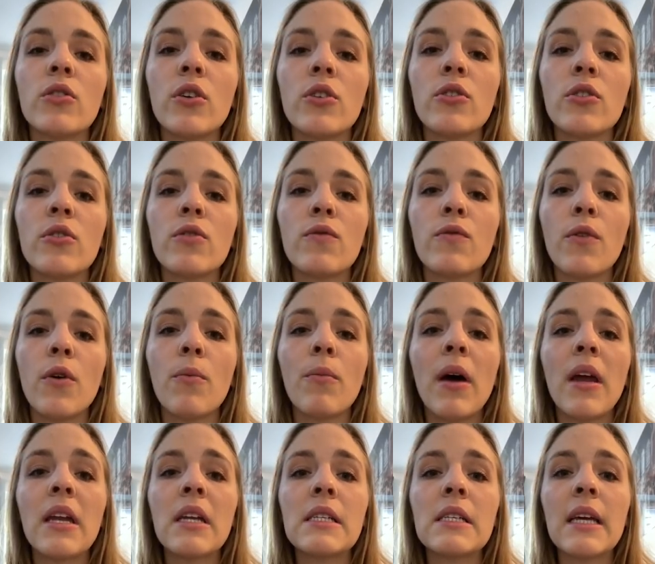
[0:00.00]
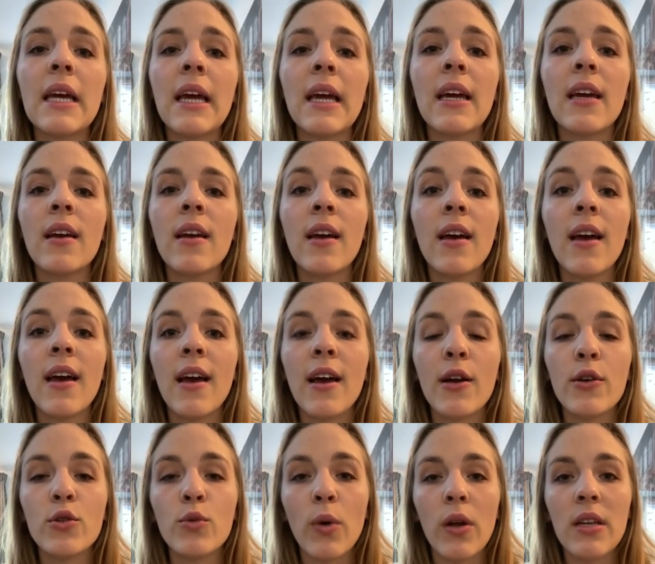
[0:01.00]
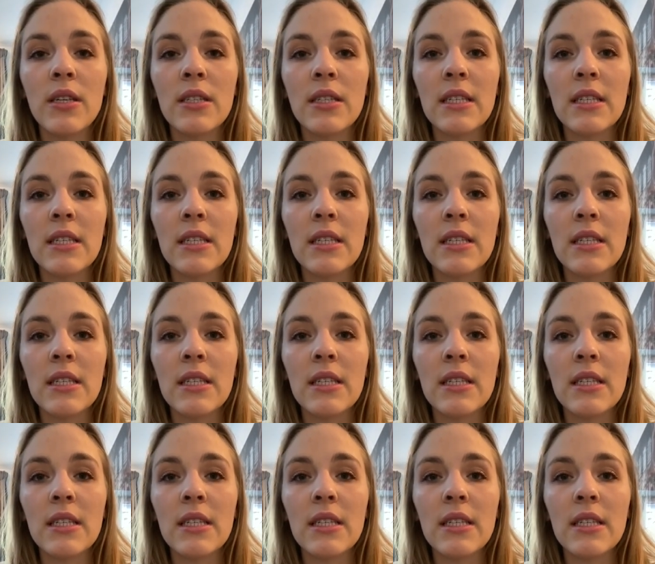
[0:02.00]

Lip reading: such as film editing, as well as